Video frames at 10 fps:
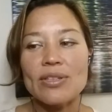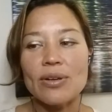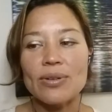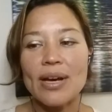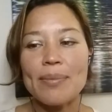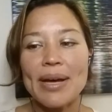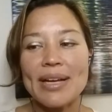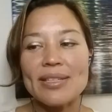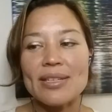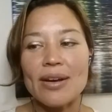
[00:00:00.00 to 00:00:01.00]
So not
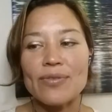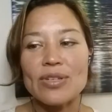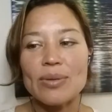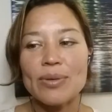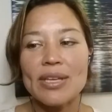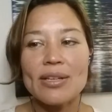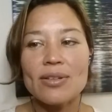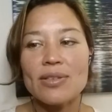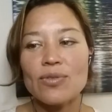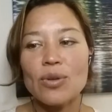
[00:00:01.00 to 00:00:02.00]
max autophagy, but
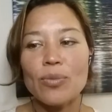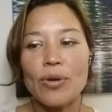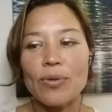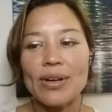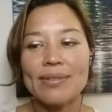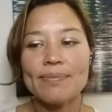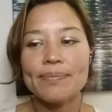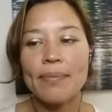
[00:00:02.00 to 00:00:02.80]
ketones of 2.1.